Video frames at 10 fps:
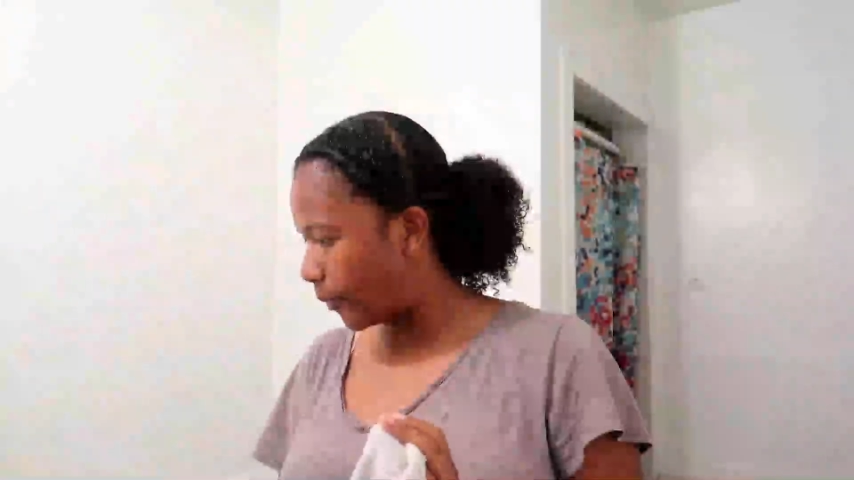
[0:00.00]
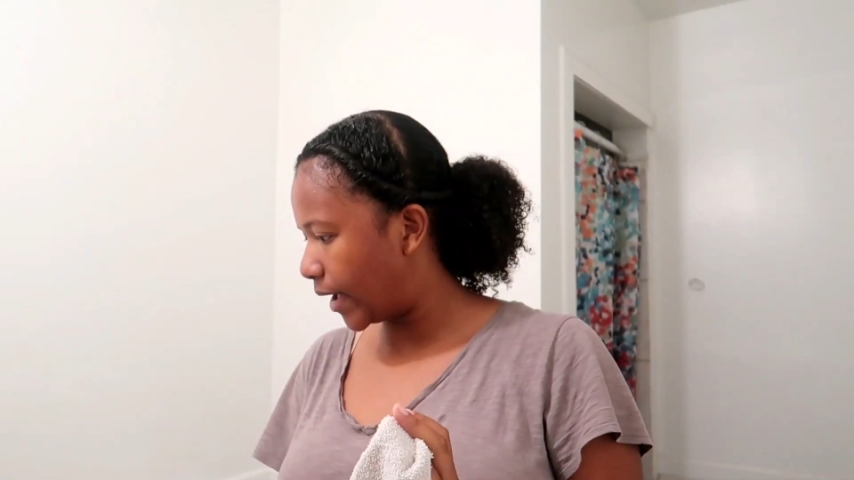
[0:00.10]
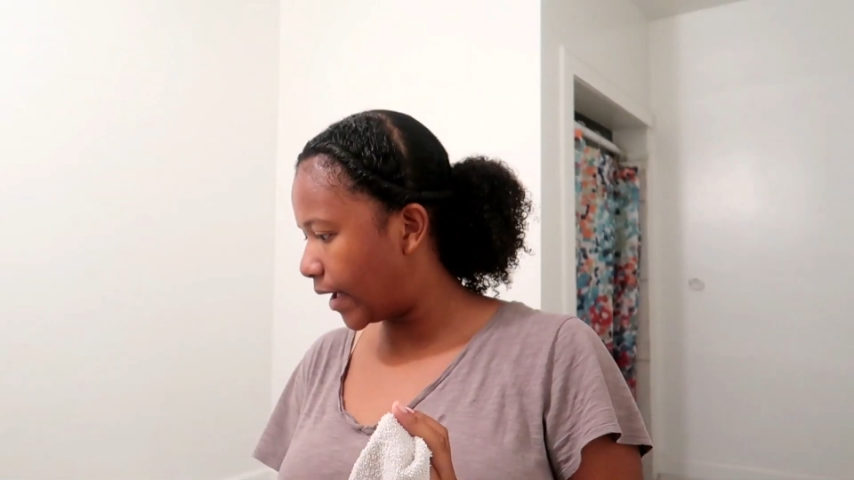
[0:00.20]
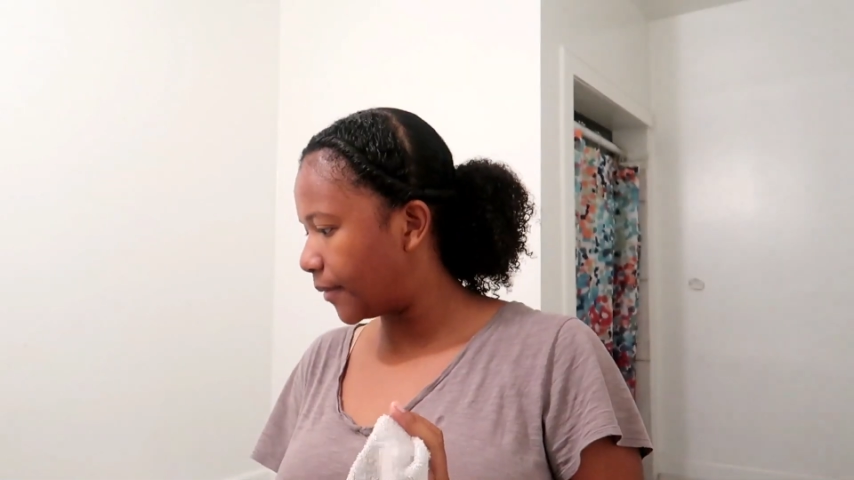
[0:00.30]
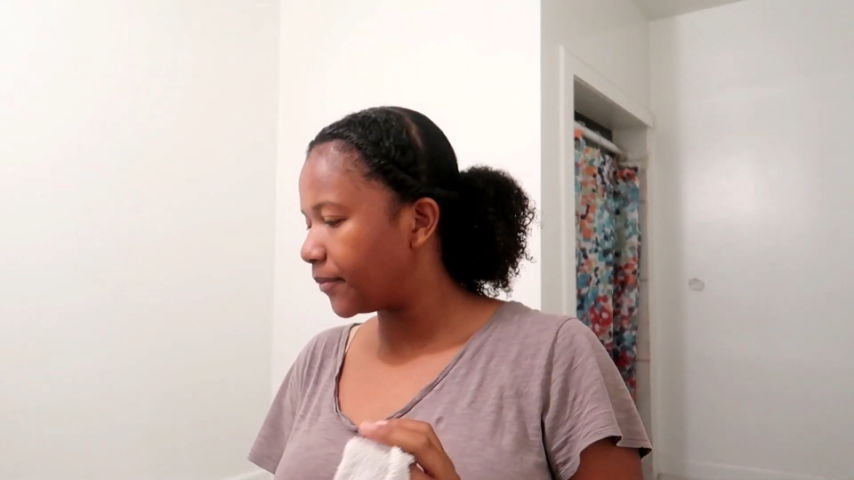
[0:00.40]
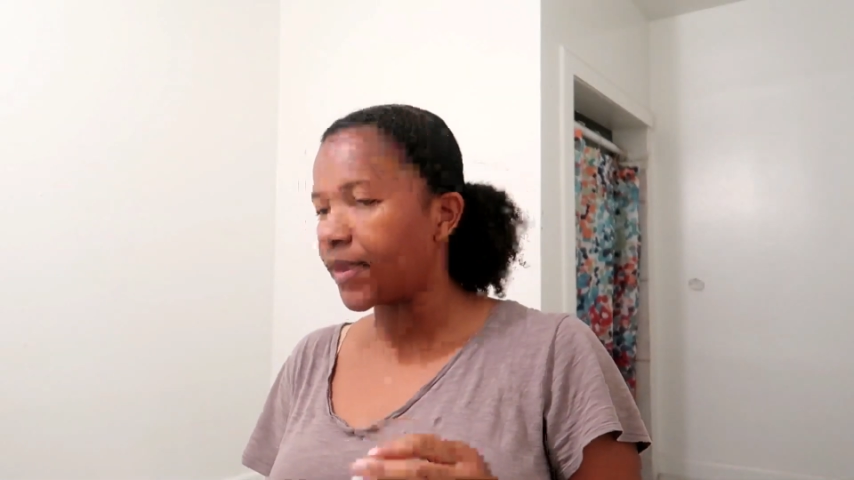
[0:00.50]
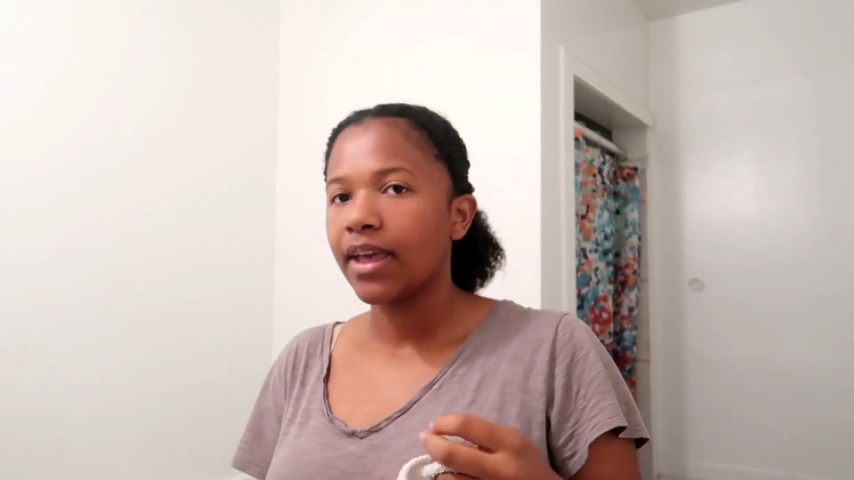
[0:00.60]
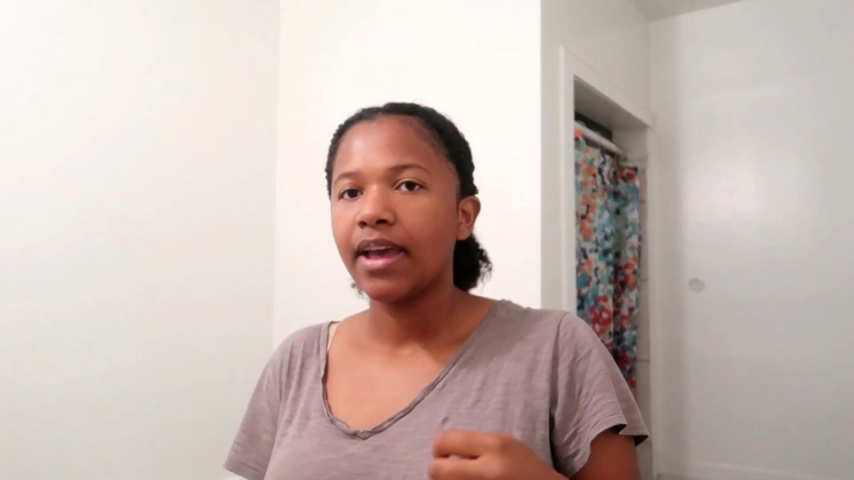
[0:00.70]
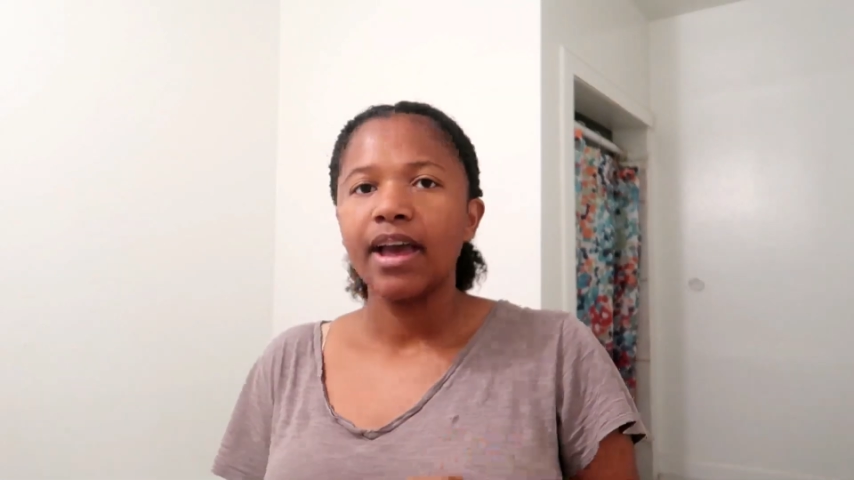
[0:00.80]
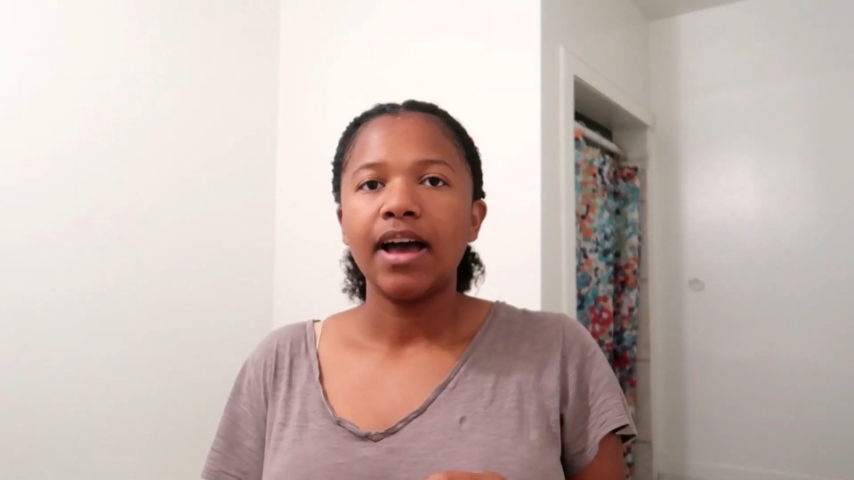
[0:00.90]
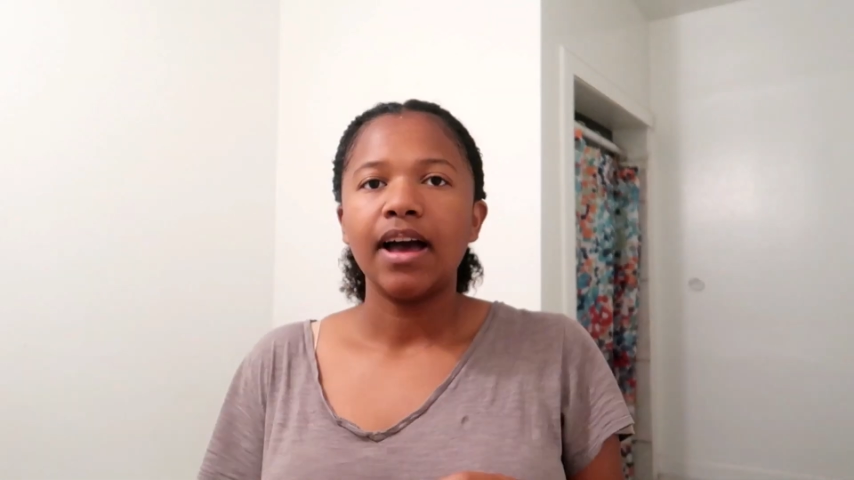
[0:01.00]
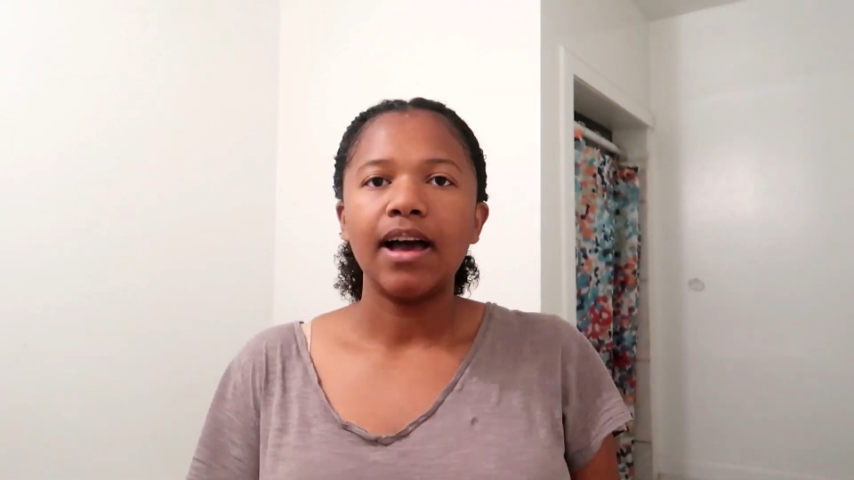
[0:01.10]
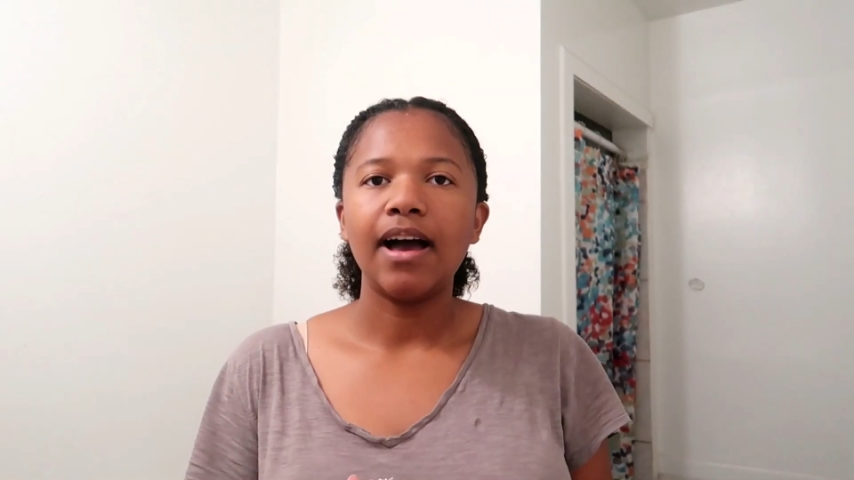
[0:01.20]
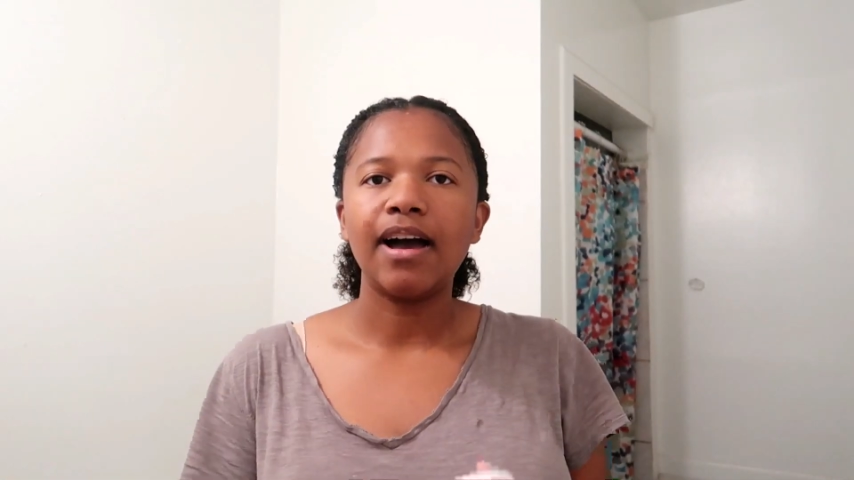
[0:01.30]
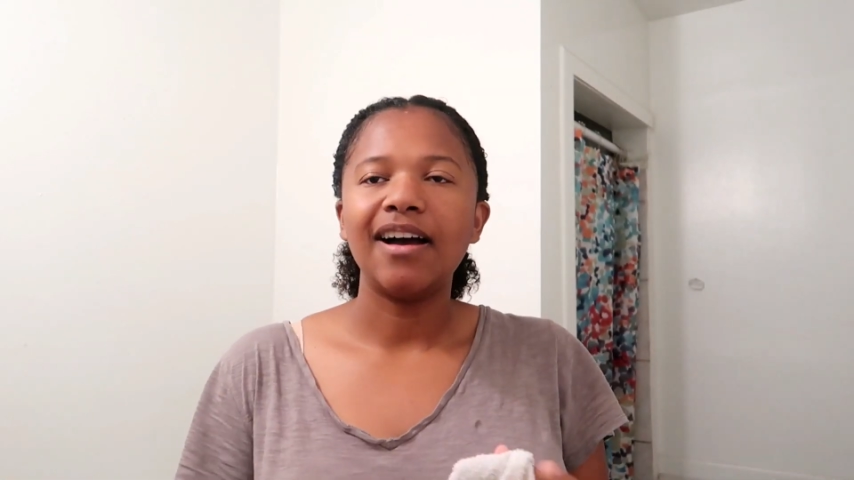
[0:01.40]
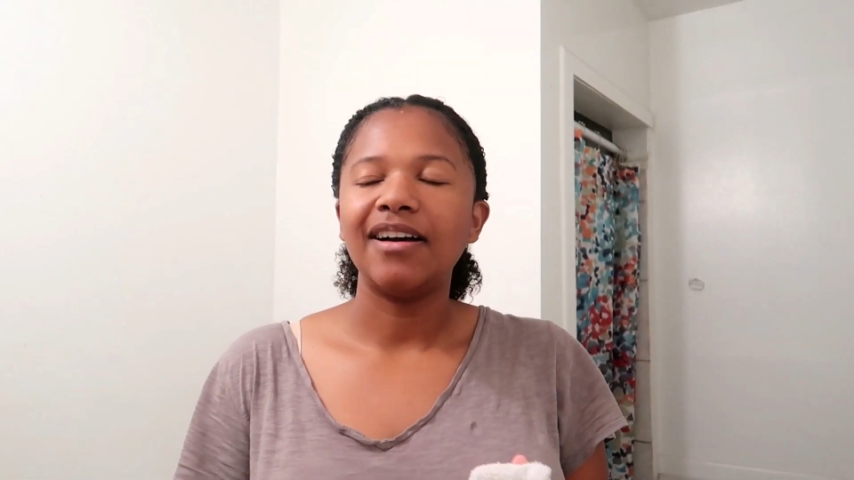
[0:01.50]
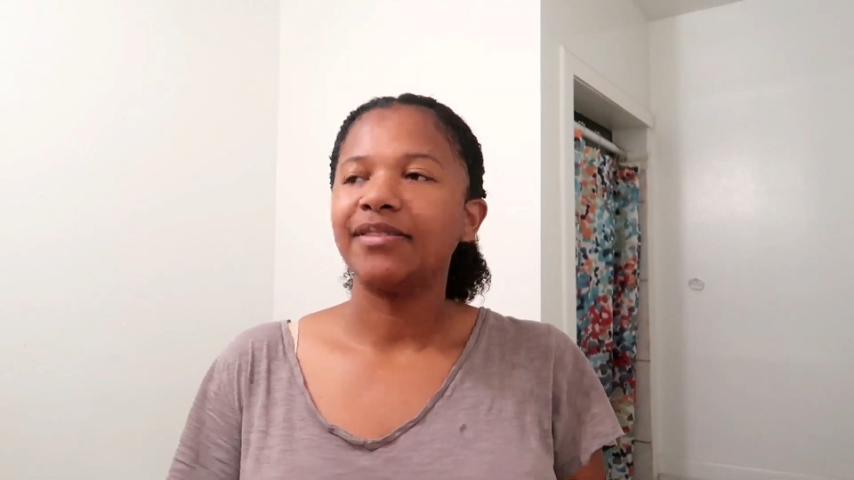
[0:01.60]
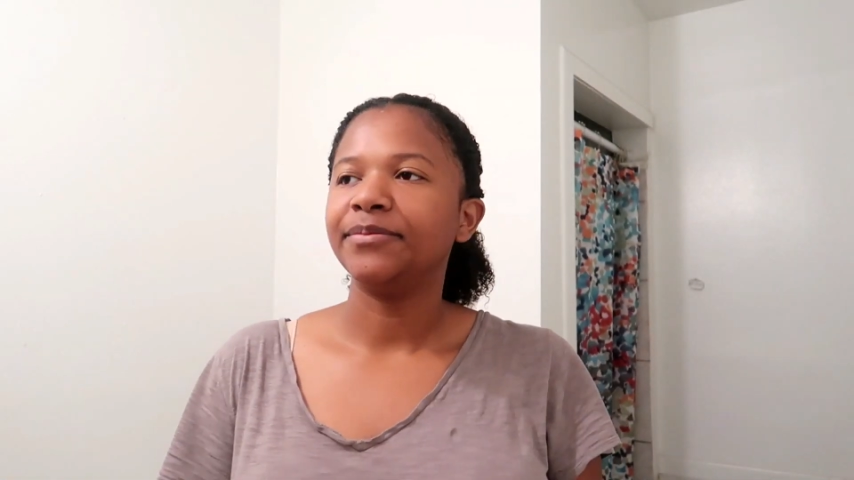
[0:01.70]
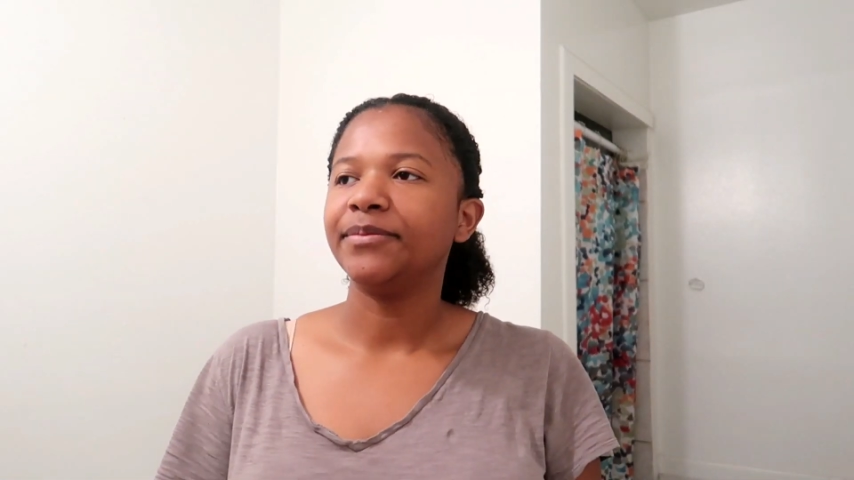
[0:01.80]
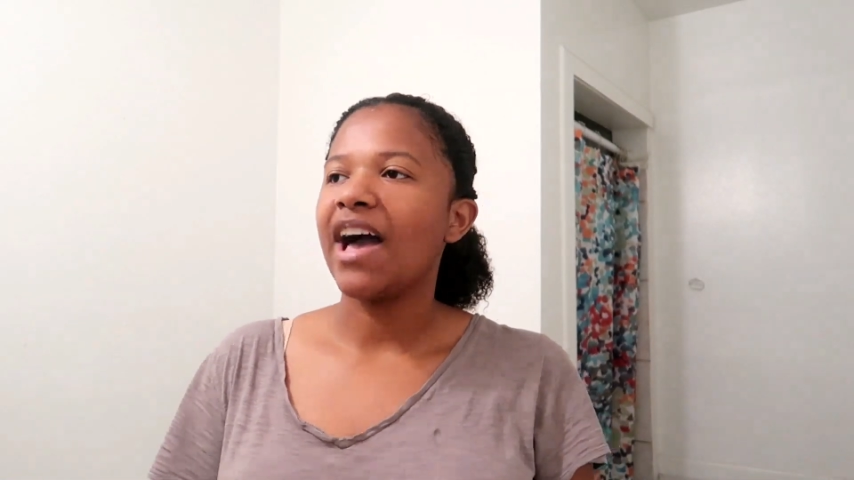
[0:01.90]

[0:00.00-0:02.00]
But um,